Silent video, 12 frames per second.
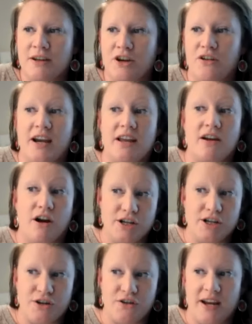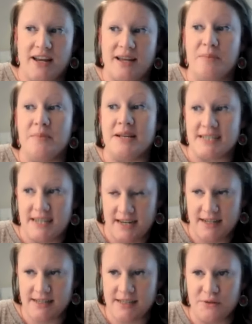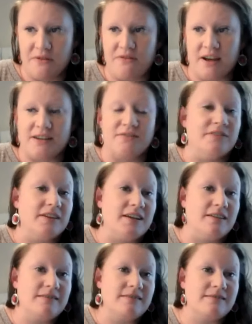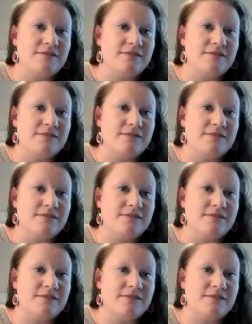creating art to creating a business to effectively